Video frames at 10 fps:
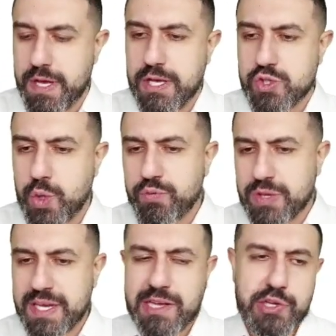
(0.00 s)
So if we
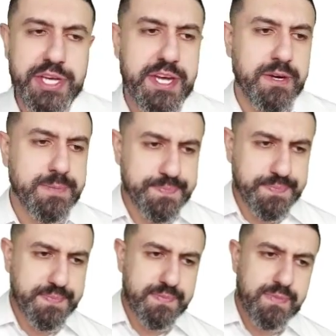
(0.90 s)
take a look here
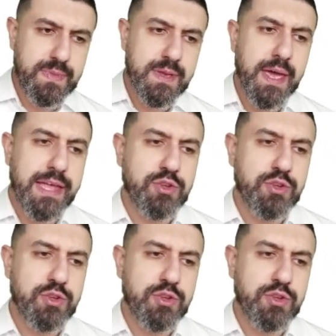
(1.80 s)
at